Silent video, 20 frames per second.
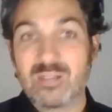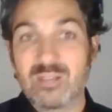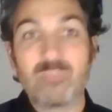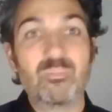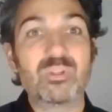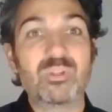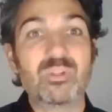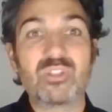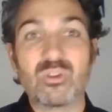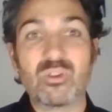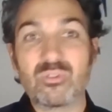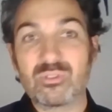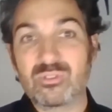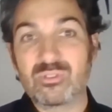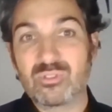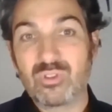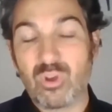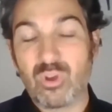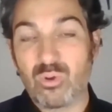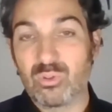but
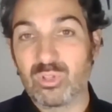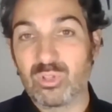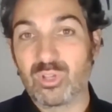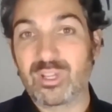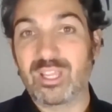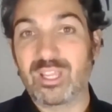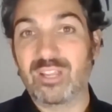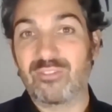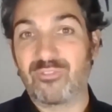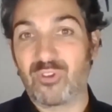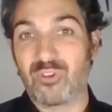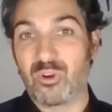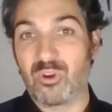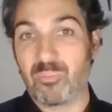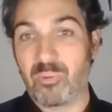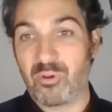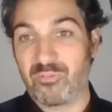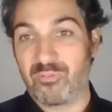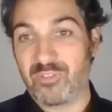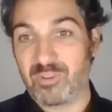don't go looking for a
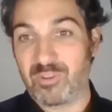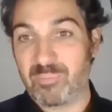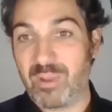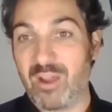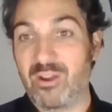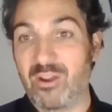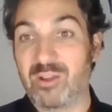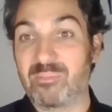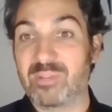perfect pairing